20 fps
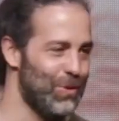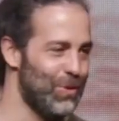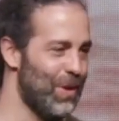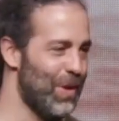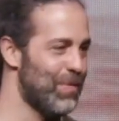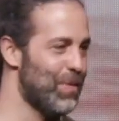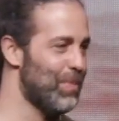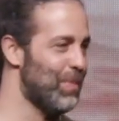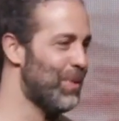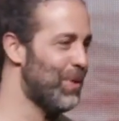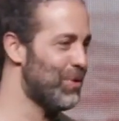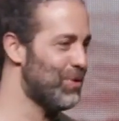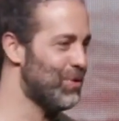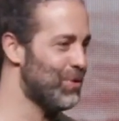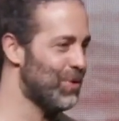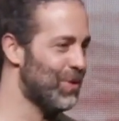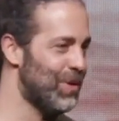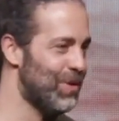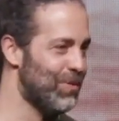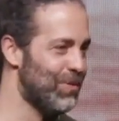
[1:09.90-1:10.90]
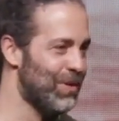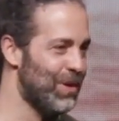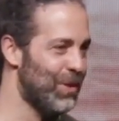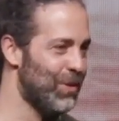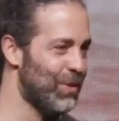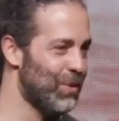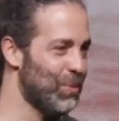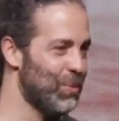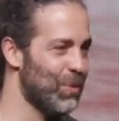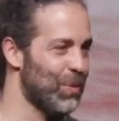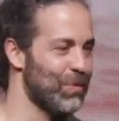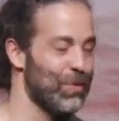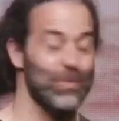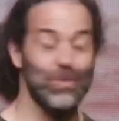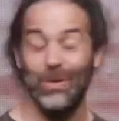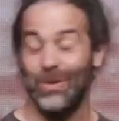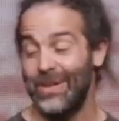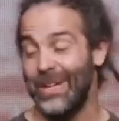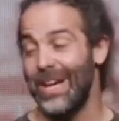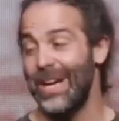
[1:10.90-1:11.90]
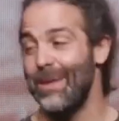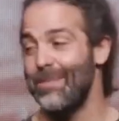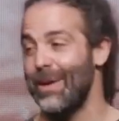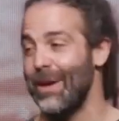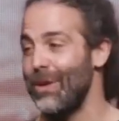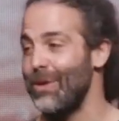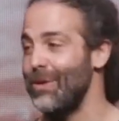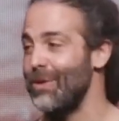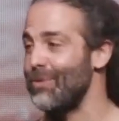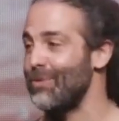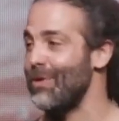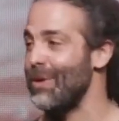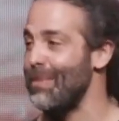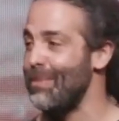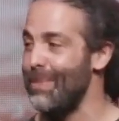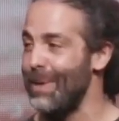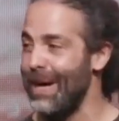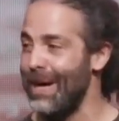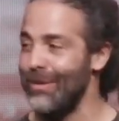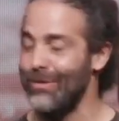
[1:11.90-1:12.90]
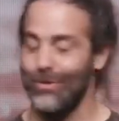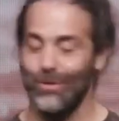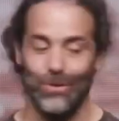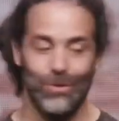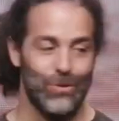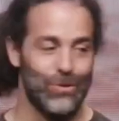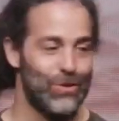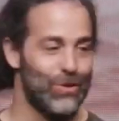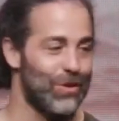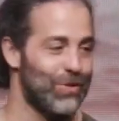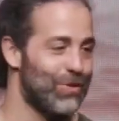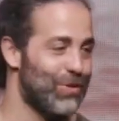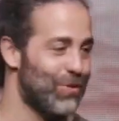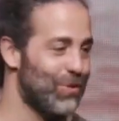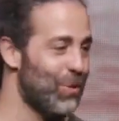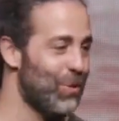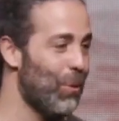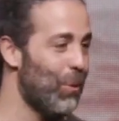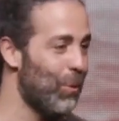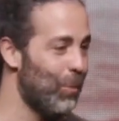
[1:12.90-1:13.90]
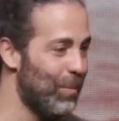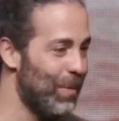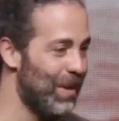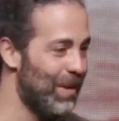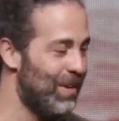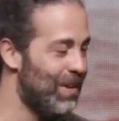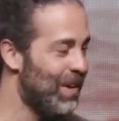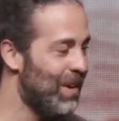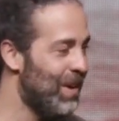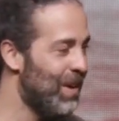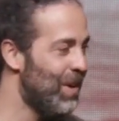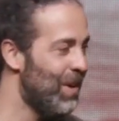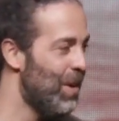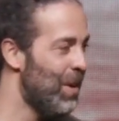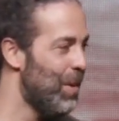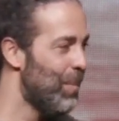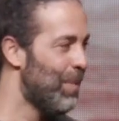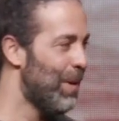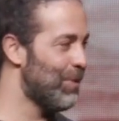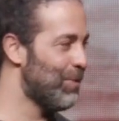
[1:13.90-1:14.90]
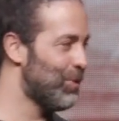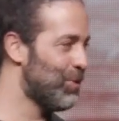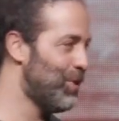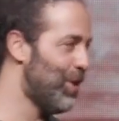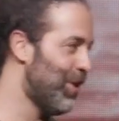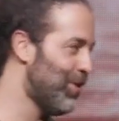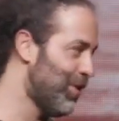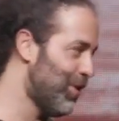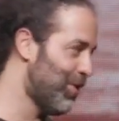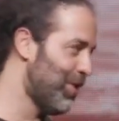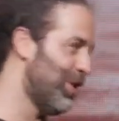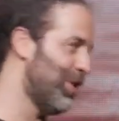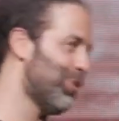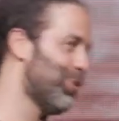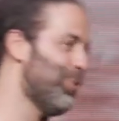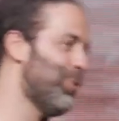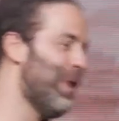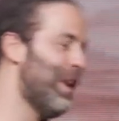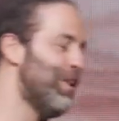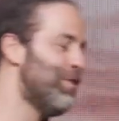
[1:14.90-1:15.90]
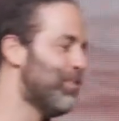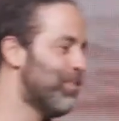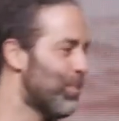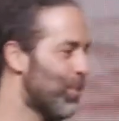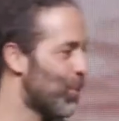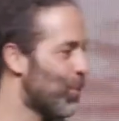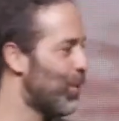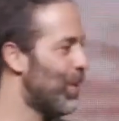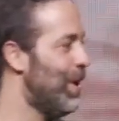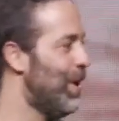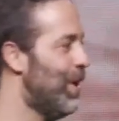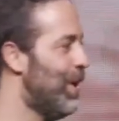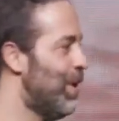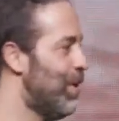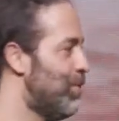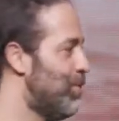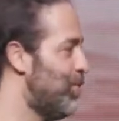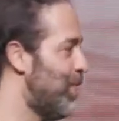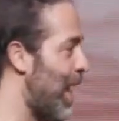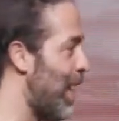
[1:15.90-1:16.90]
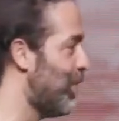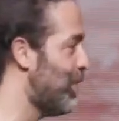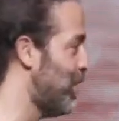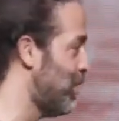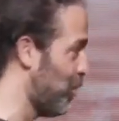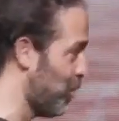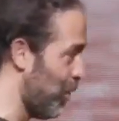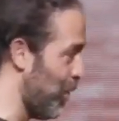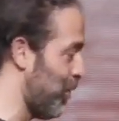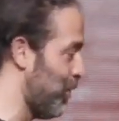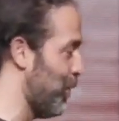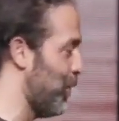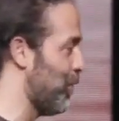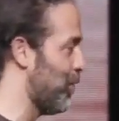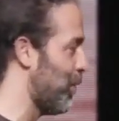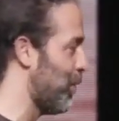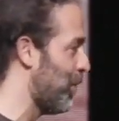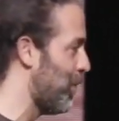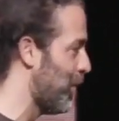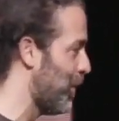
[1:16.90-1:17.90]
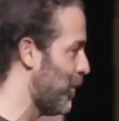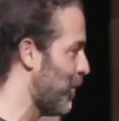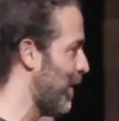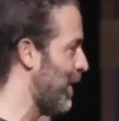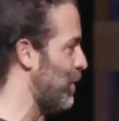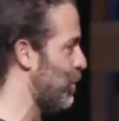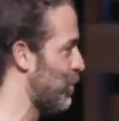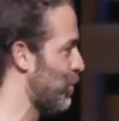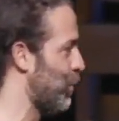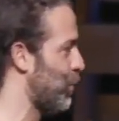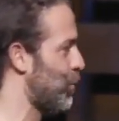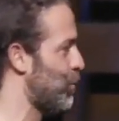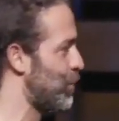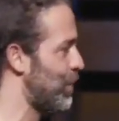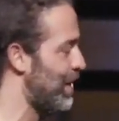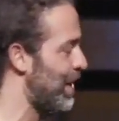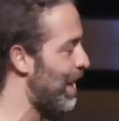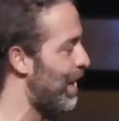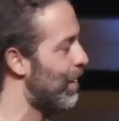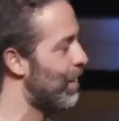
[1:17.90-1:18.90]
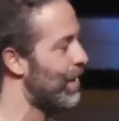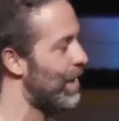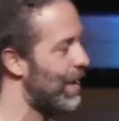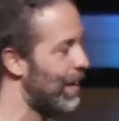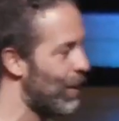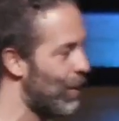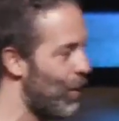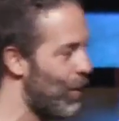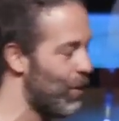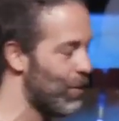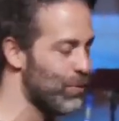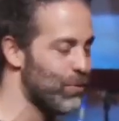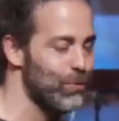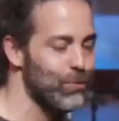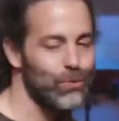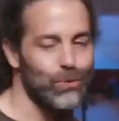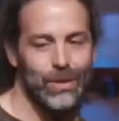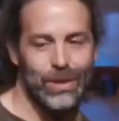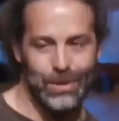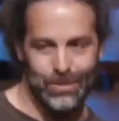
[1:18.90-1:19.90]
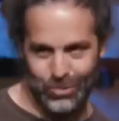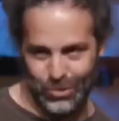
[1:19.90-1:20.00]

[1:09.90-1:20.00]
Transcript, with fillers: you'll have the pleasure of hearing the word from today, my good friend, Pastor Justice Coleman. Pastor Justice and his wife, Maria, founded 12 years ago a great church in LA called Freedom